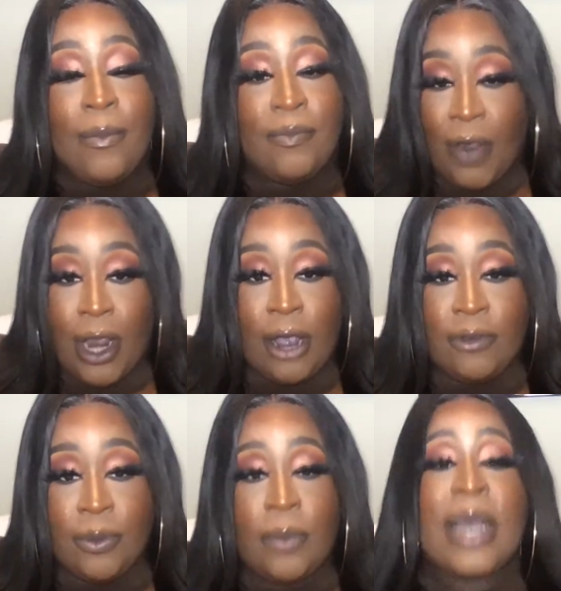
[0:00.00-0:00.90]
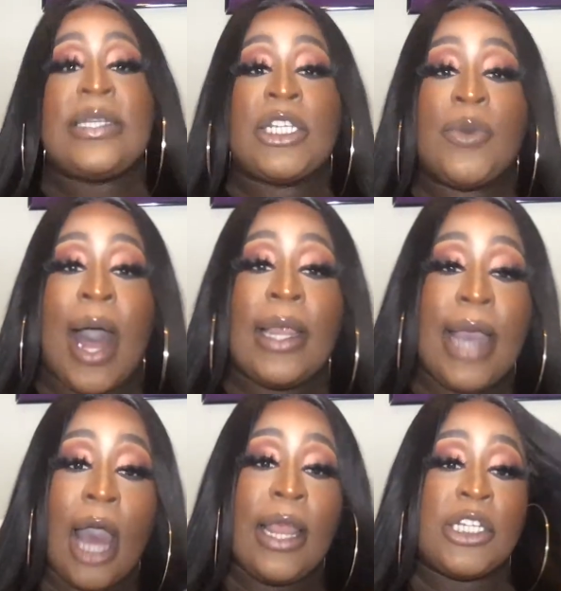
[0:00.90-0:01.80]
very comfortable in my sexuality.
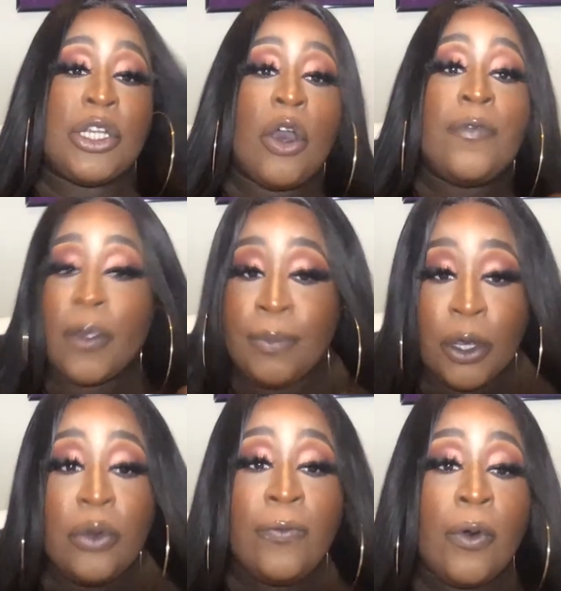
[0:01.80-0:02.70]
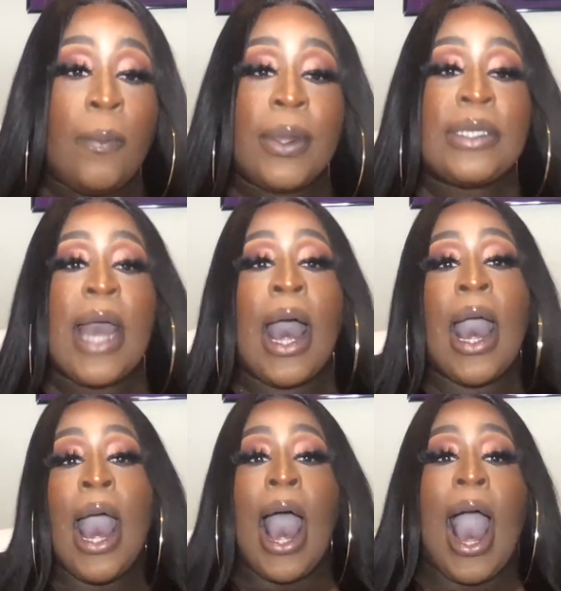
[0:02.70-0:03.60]
I'll let you know if you're beautiful, but
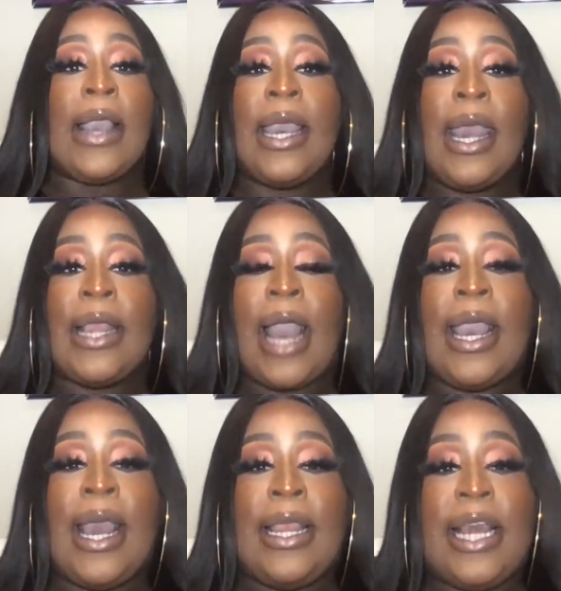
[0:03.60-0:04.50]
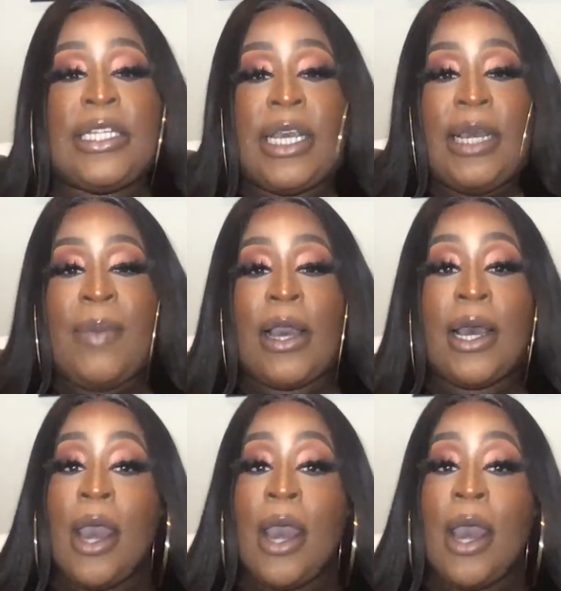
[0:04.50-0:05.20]
I can't let you eat my,